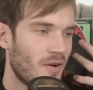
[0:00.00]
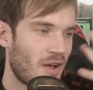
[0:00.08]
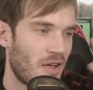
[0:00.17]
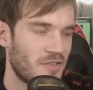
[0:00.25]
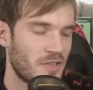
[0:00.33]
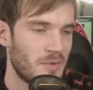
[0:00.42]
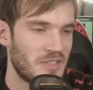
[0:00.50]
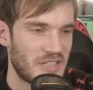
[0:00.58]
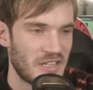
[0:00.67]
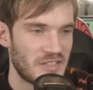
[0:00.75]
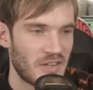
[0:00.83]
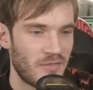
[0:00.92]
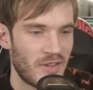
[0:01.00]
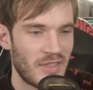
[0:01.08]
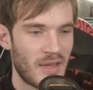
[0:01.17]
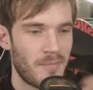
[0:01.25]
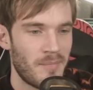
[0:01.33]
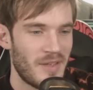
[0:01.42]
okay, if someone says something
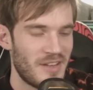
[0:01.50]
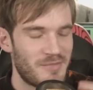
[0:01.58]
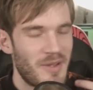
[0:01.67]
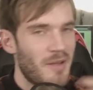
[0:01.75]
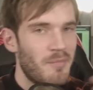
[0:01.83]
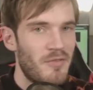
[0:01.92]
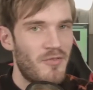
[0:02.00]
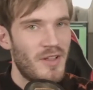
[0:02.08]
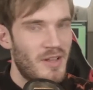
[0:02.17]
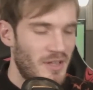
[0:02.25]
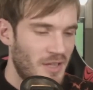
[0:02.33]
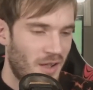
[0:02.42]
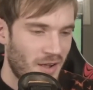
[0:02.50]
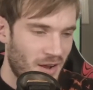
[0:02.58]
that is making me feel a little